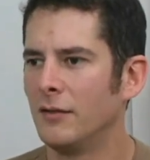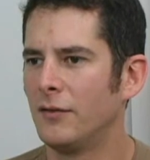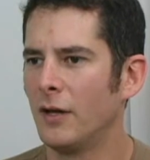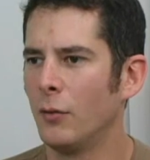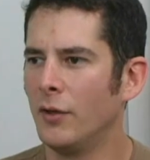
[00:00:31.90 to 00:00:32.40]

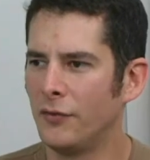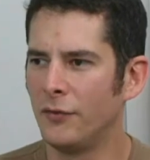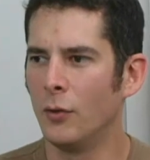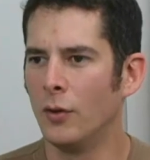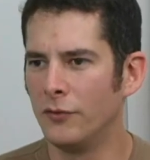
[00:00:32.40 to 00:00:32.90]
stuck with us.
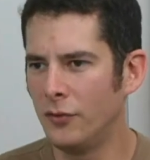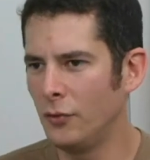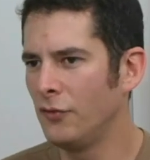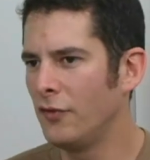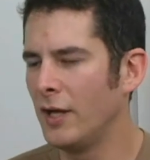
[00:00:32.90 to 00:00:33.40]
So on
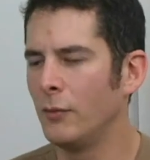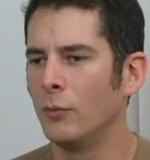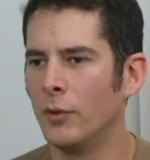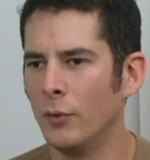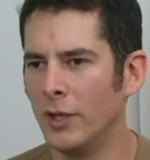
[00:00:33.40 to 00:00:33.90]
Tuesday,
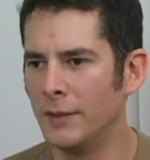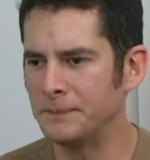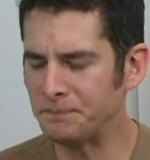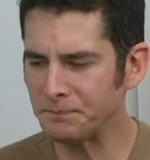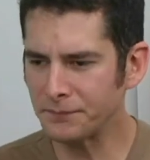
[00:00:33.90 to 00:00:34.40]
when we went
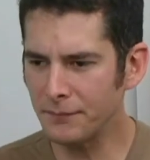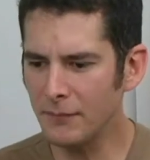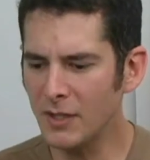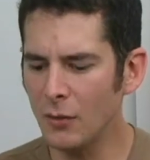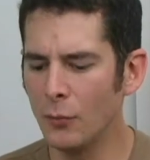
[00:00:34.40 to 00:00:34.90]
in,
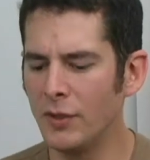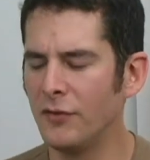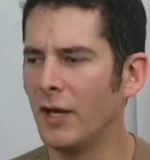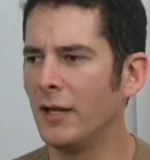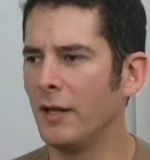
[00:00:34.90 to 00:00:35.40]
we
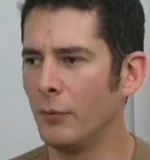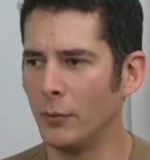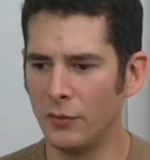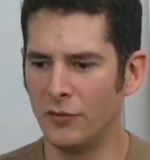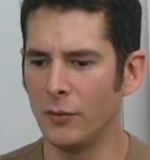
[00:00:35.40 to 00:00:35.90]
decided that we
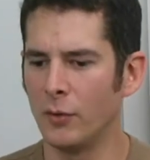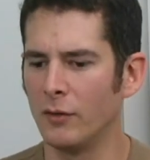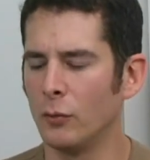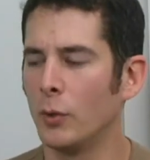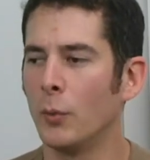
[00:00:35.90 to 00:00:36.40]
would sit
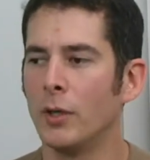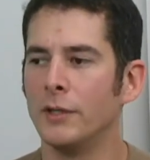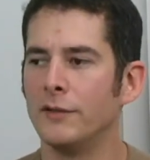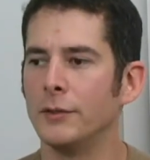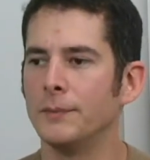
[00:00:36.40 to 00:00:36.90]
wherever we
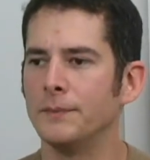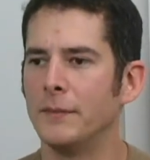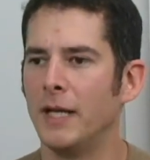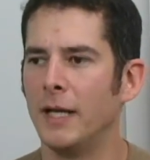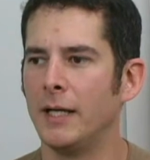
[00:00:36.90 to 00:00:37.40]
wanted to,
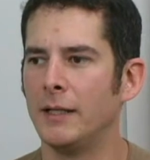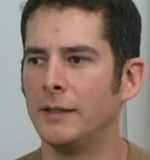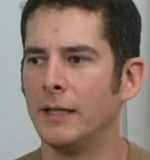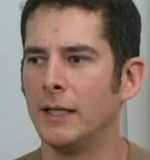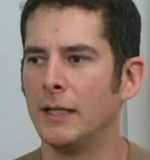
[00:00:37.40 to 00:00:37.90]

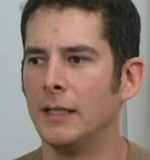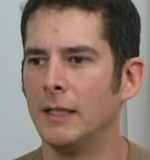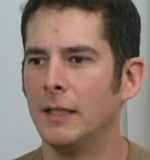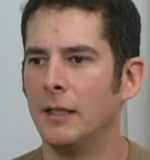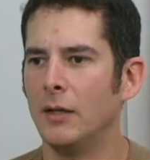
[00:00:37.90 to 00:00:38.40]
and
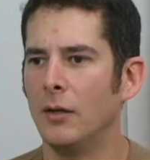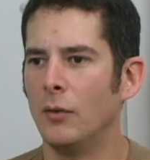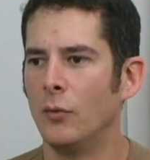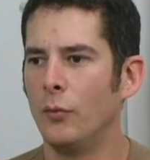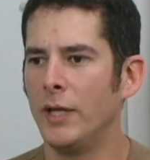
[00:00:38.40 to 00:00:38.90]

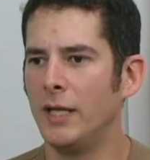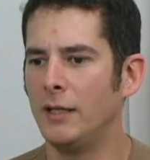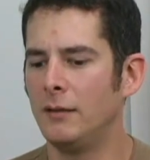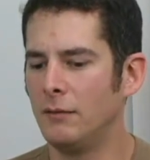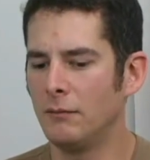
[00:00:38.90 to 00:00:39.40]

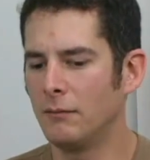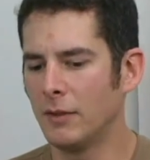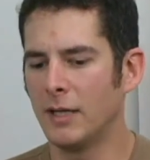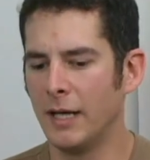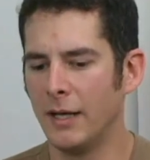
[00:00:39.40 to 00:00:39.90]
we
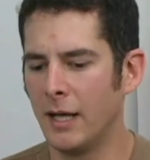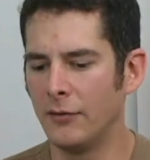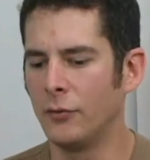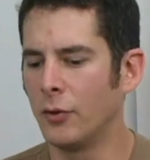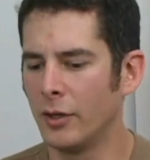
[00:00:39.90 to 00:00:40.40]
kind of got
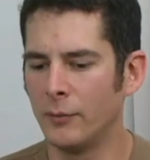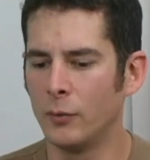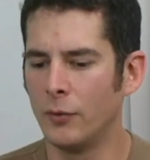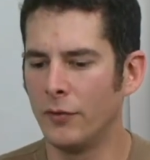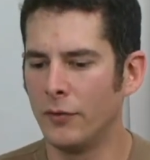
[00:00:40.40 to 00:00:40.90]
into an
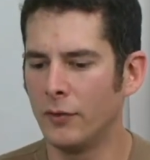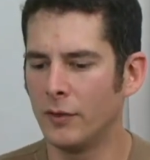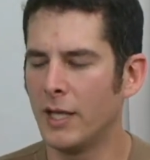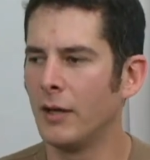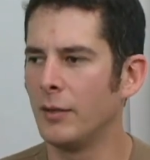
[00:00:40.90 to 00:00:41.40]
argument with
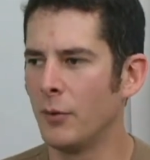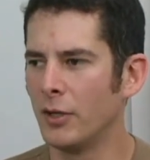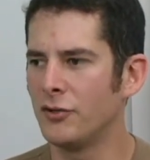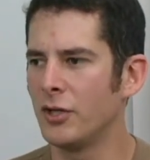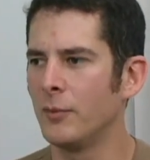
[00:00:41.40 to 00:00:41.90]
the county
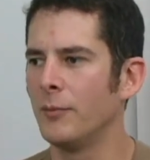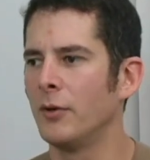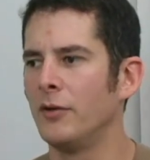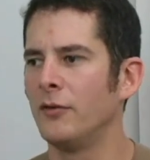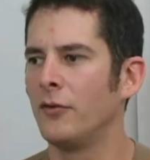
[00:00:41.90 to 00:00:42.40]
party chairman,
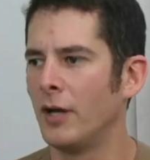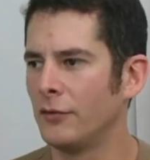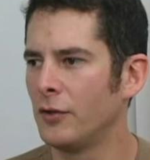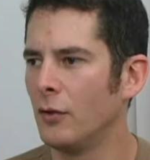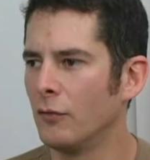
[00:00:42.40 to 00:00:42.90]
Bernie
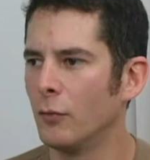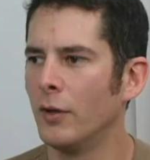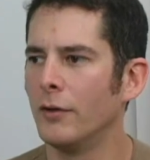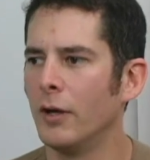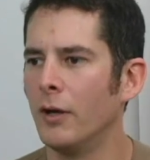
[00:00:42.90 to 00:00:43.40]
Zadrowski, over
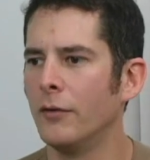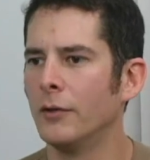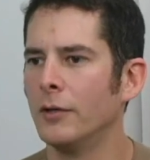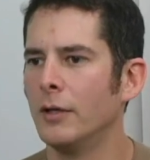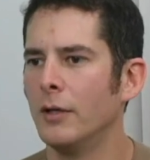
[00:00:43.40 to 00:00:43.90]
whether
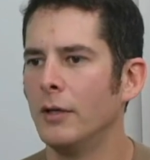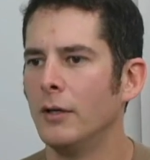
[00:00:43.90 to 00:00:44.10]
other